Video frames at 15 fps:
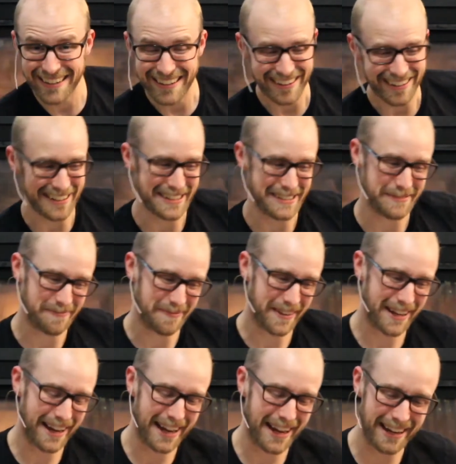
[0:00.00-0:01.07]
Um,
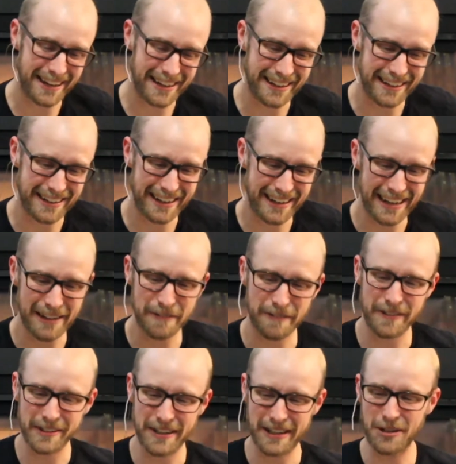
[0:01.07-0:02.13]
and
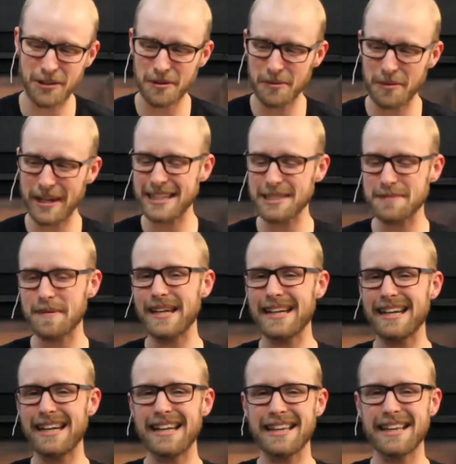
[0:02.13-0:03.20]
if your week has been
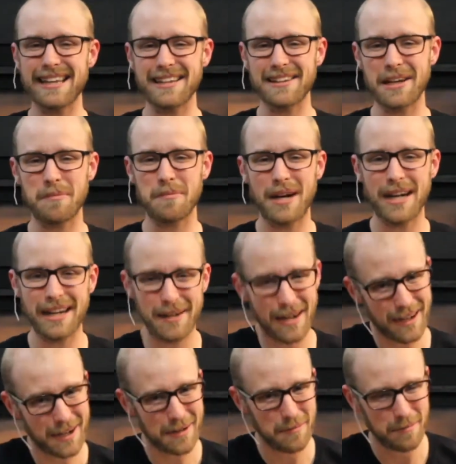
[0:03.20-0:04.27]
anything like my
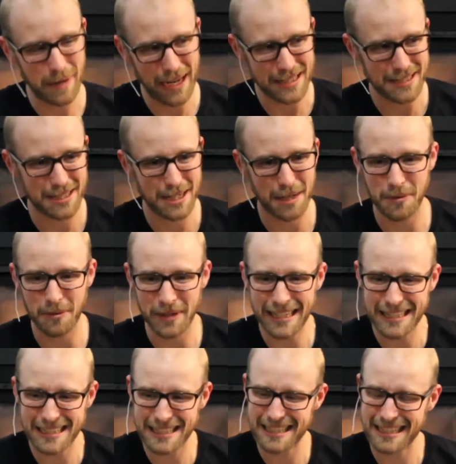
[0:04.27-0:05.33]
past couple
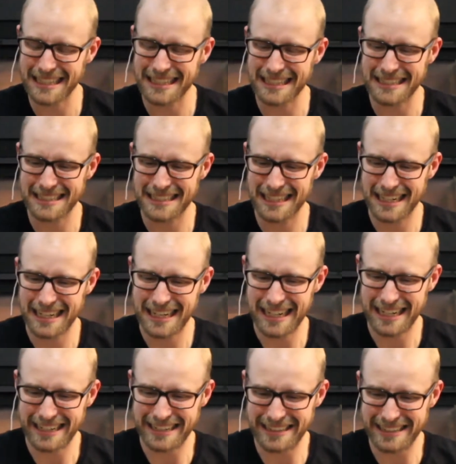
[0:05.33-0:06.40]
weeks, is
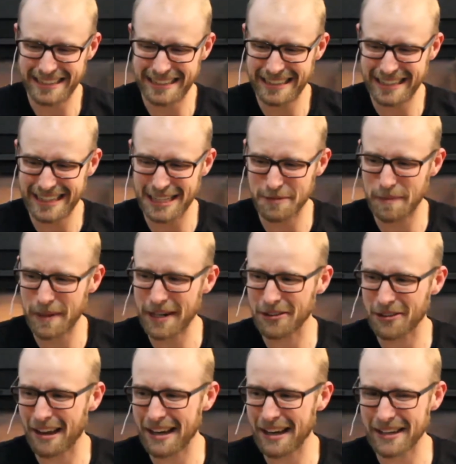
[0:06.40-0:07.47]
uh, it's been a
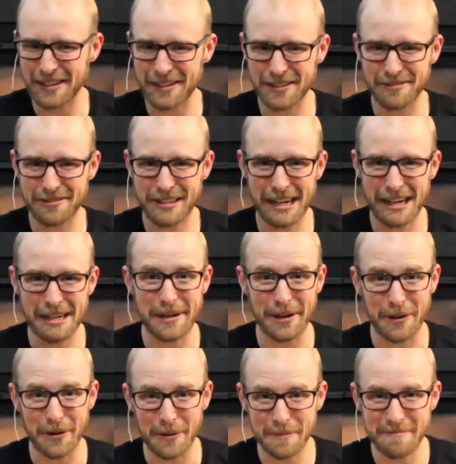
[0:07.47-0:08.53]
lot of time at
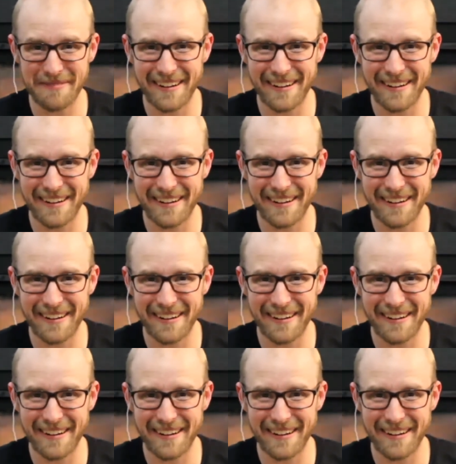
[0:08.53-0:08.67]
home.